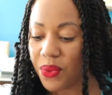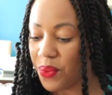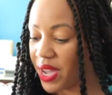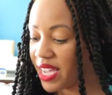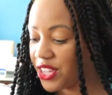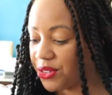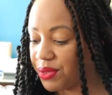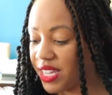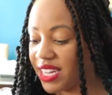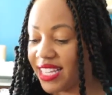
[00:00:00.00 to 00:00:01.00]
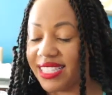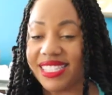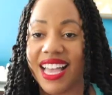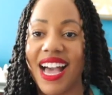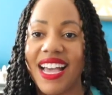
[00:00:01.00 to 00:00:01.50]
what you get
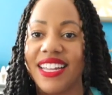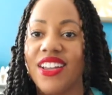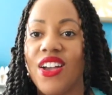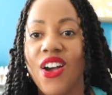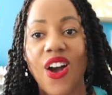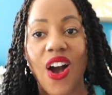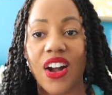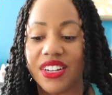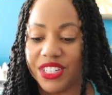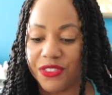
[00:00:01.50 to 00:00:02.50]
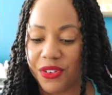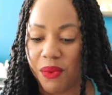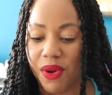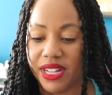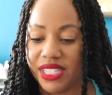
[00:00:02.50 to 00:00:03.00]
inside are
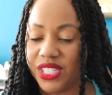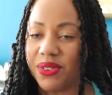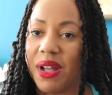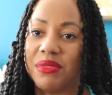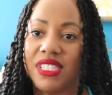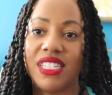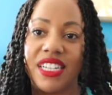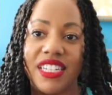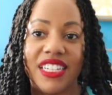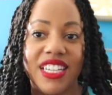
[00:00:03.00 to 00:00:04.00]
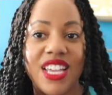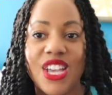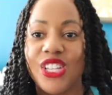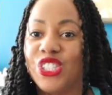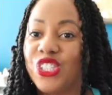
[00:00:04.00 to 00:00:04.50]
different ones. So I'm just gonna
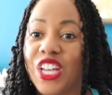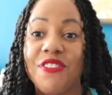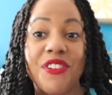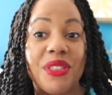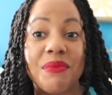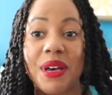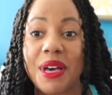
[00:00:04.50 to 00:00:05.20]
shuffle them